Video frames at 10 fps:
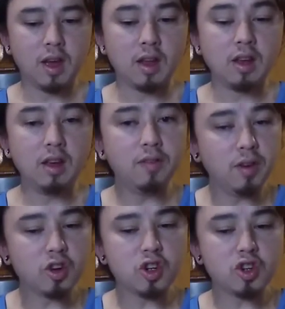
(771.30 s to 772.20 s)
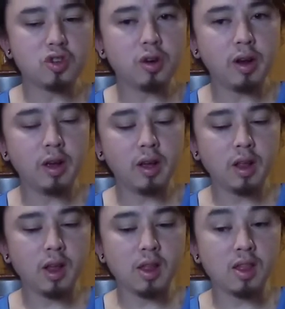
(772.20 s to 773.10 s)
And even just trying
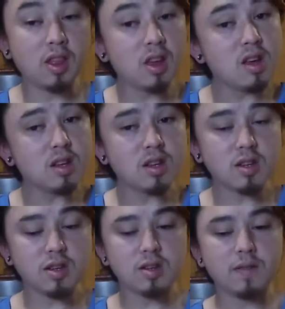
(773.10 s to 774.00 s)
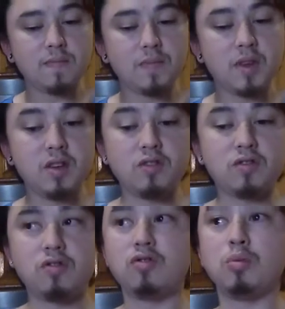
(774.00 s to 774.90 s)
it like this is
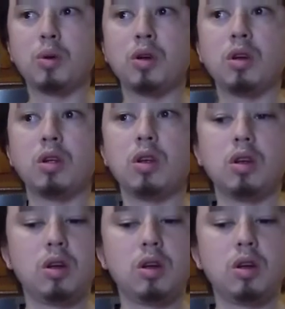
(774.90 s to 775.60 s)
super good.